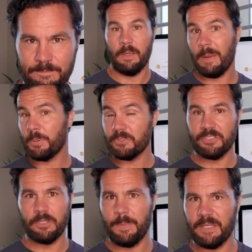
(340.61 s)
Now, my
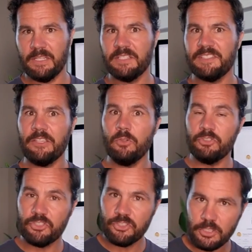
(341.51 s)
personal opinion is that you
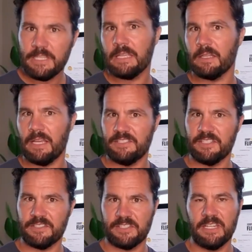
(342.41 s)
should get
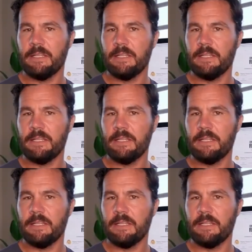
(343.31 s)
licensed,